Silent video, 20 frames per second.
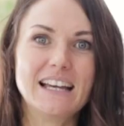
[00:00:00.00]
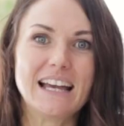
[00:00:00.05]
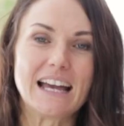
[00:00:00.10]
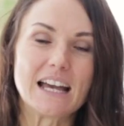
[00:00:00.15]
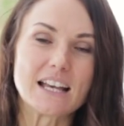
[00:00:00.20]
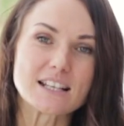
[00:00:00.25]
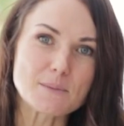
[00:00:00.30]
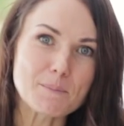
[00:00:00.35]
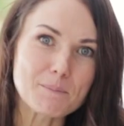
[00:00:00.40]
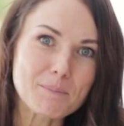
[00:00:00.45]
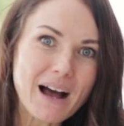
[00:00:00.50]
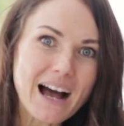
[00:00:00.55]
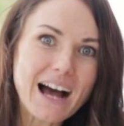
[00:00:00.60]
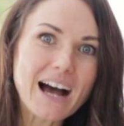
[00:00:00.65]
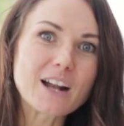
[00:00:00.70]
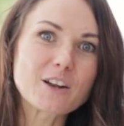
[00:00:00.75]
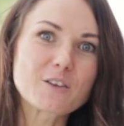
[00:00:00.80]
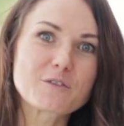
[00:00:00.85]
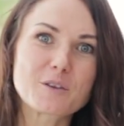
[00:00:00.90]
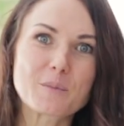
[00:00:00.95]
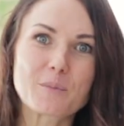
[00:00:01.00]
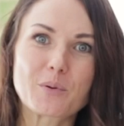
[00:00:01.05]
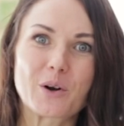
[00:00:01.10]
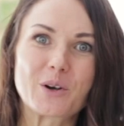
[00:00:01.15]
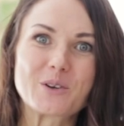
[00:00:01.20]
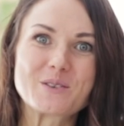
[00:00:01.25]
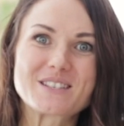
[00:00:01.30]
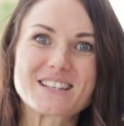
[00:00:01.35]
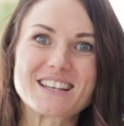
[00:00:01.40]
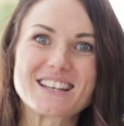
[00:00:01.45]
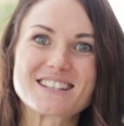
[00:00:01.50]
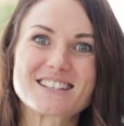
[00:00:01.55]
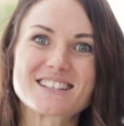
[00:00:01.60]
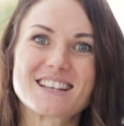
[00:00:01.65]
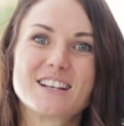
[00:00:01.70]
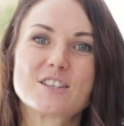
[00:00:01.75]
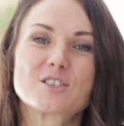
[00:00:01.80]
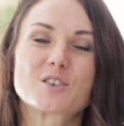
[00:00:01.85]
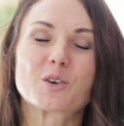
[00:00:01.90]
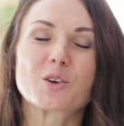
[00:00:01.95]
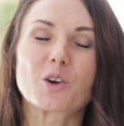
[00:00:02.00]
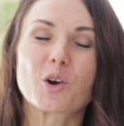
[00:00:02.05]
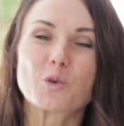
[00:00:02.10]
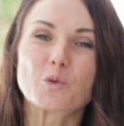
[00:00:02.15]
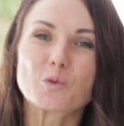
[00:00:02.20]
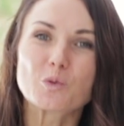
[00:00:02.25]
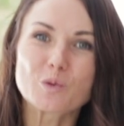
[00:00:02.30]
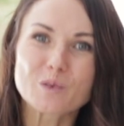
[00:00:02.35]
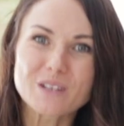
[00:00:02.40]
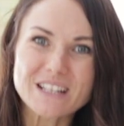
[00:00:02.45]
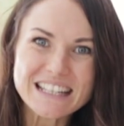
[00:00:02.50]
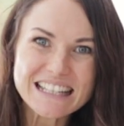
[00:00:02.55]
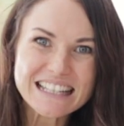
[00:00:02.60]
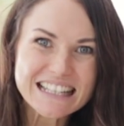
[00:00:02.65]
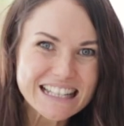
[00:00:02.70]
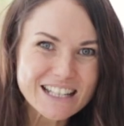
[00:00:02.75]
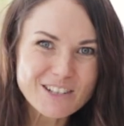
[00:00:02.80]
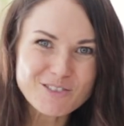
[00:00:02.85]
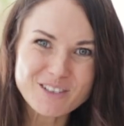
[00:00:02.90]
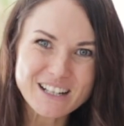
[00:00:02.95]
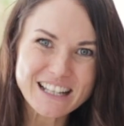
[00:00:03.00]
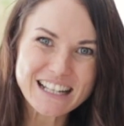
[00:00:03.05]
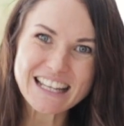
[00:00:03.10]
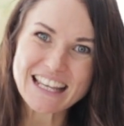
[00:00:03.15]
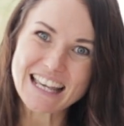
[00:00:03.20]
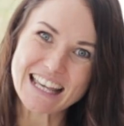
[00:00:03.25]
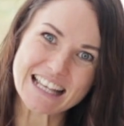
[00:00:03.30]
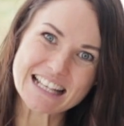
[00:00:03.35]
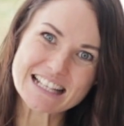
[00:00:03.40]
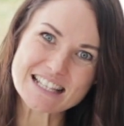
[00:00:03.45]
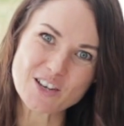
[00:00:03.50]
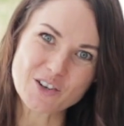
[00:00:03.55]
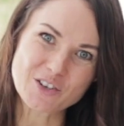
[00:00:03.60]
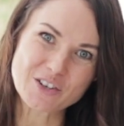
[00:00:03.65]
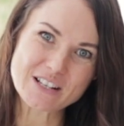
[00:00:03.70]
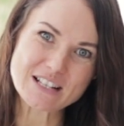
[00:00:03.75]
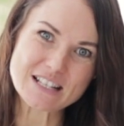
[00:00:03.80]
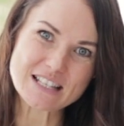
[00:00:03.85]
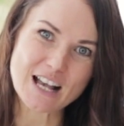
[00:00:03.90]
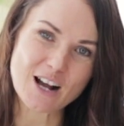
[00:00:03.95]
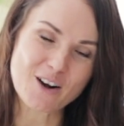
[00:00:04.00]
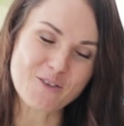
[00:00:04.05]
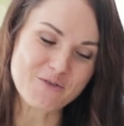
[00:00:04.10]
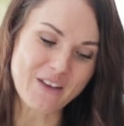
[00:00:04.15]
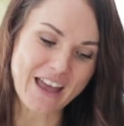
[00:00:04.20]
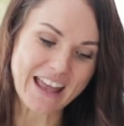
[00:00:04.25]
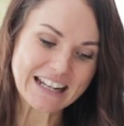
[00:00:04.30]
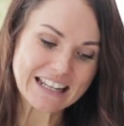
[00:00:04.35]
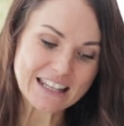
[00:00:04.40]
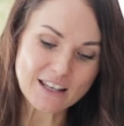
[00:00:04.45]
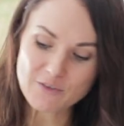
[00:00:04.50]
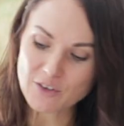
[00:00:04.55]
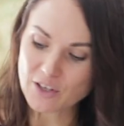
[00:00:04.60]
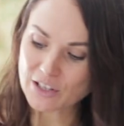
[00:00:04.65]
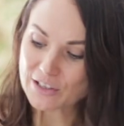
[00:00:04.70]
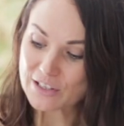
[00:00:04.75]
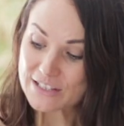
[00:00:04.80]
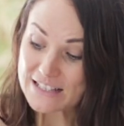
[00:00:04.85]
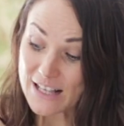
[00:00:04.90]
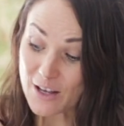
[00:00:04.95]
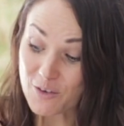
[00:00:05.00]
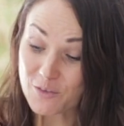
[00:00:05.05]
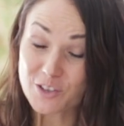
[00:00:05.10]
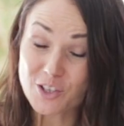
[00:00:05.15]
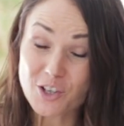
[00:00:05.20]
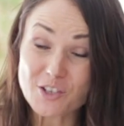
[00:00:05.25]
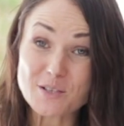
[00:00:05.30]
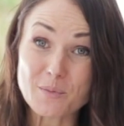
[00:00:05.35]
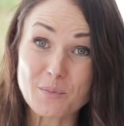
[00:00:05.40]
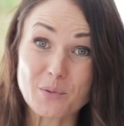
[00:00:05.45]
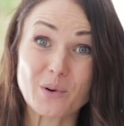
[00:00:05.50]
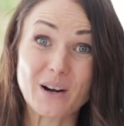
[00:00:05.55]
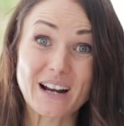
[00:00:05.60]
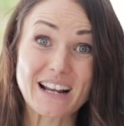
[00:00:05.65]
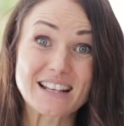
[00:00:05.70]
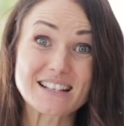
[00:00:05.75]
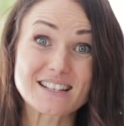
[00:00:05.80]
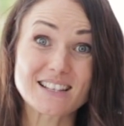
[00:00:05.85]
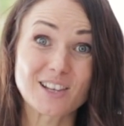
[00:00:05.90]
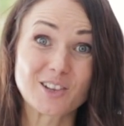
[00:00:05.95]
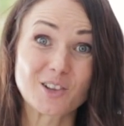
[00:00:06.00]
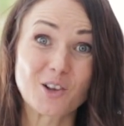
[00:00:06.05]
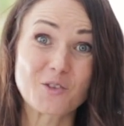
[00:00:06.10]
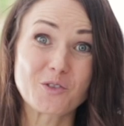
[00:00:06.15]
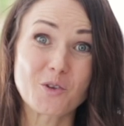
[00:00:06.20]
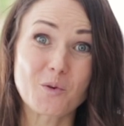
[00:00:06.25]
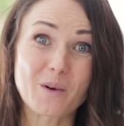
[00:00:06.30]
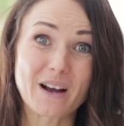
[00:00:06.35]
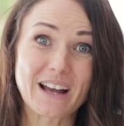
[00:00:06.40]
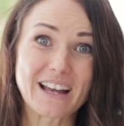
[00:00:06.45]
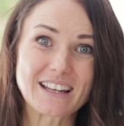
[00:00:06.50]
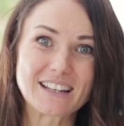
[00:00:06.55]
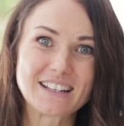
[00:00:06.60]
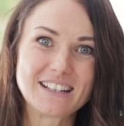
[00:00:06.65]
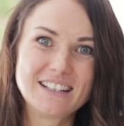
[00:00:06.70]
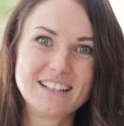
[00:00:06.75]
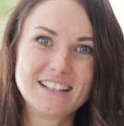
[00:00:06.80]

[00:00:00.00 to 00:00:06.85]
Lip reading: It's part of the process. So go really, really easy on yourself and give yourself lots of praise along the way.